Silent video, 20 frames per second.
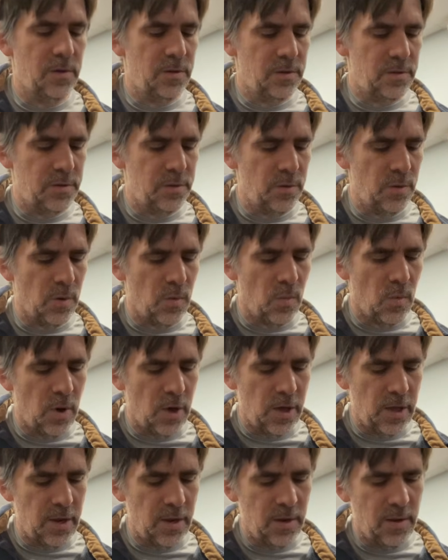to the
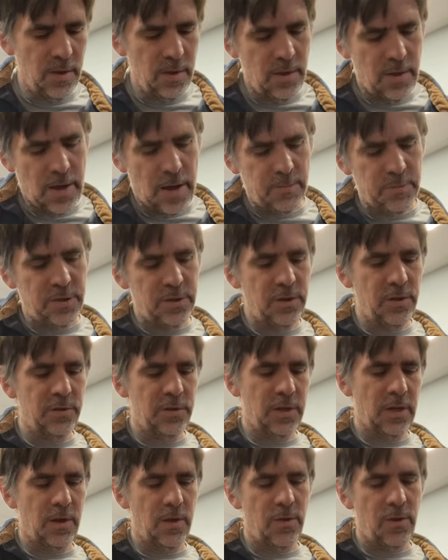1. I'm just
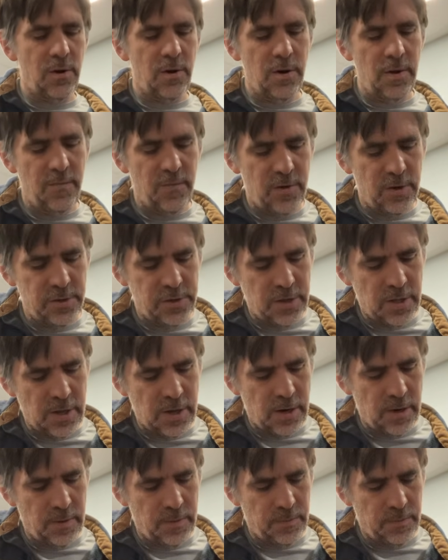using a 3rd inversion there,